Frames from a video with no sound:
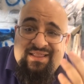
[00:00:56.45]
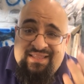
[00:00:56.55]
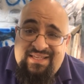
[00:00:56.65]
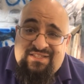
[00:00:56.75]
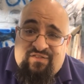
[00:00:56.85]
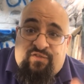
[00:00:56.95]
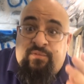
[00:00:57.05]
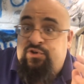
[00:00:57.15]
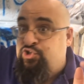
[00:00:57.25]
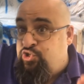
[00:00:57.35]
Lisa
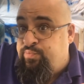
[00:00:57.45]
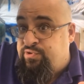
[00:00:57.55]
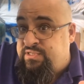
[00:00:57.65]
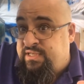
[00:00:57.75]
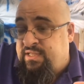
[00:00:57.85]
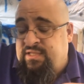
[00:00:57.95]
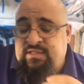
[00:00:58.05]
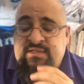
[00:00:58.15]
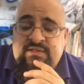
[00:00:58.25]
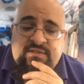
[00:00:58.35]
from Super
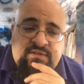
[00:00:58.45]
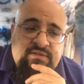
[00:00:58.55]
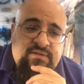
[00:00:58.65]
Cichlids,